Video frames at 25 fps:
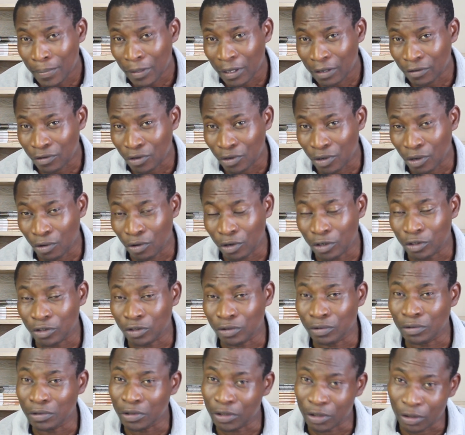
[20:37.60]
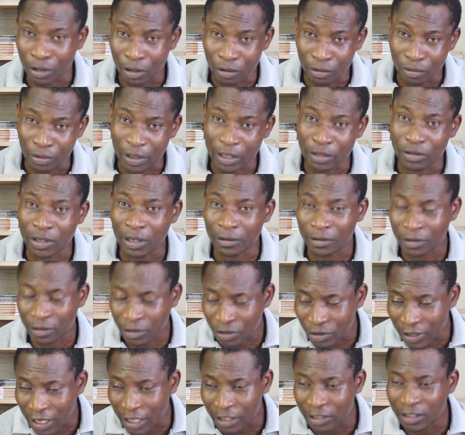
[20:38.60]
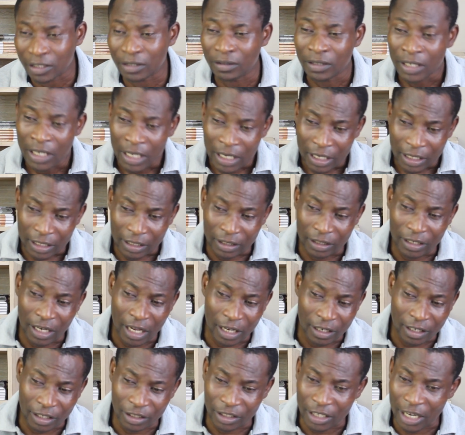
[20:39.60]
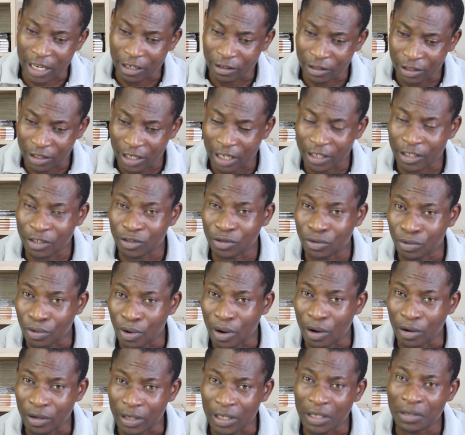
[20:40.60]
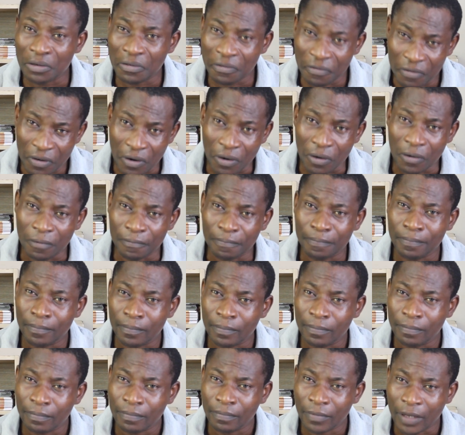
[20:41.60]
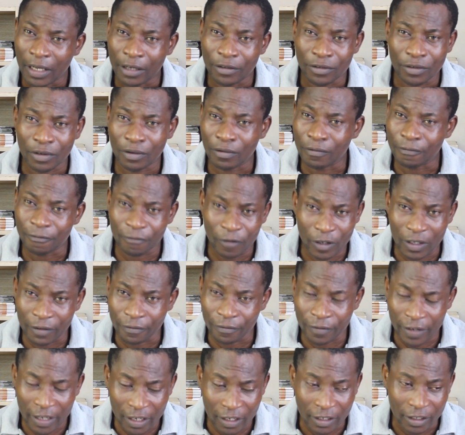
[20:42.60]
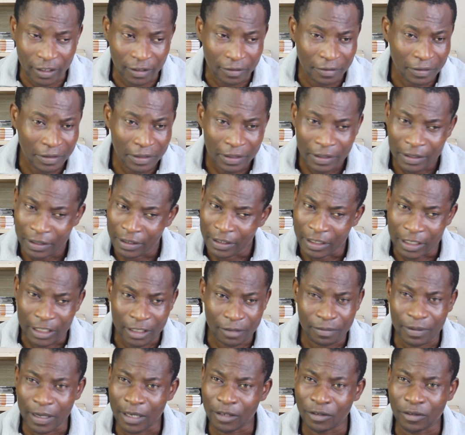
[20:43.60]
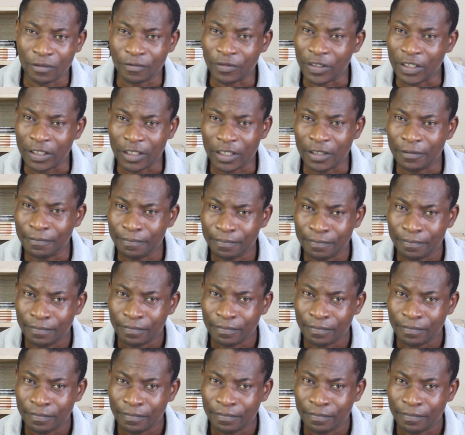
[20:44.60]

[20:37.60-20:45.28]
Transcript: And so you're going to, you know, when you are starting, it's like the child starting to walk, they will fall. And so for the failing, it's part of it.